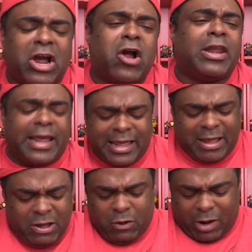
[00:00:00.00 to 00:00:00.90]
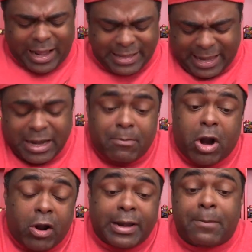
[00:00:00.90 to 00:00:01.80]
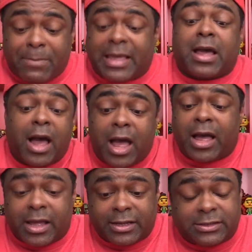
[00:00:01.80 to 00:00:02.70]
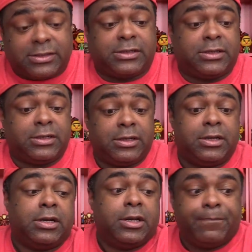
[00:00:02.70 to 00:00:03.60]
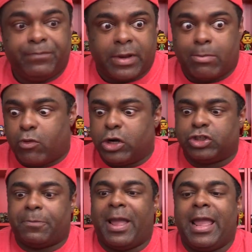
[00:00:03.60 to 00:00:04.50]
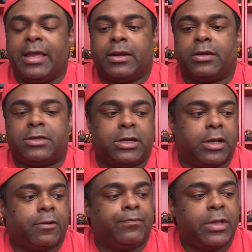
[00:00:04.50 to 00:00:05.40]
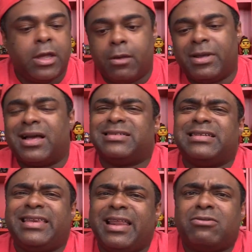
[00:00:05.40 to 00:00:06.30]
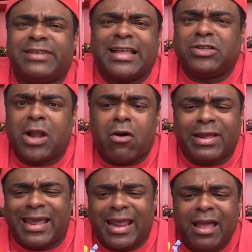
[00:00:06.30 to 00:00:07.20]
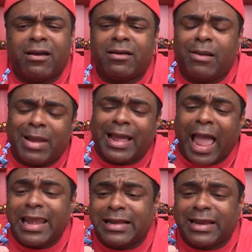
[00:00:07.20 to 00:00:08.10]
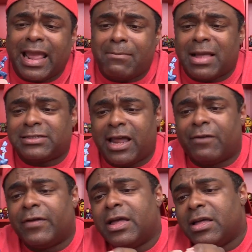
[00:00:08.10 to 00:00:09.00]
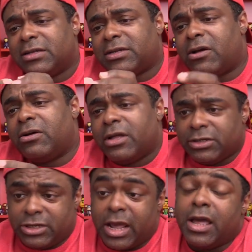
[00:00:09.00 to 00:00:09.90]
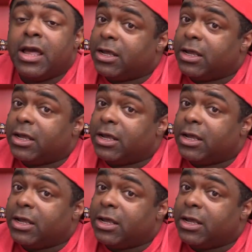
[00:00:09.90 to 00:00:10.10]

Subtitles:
early? Well, I get them early because I went to Japan to get them, because they don't take too long to get here, and I'm like, I need to get my stuff. So she,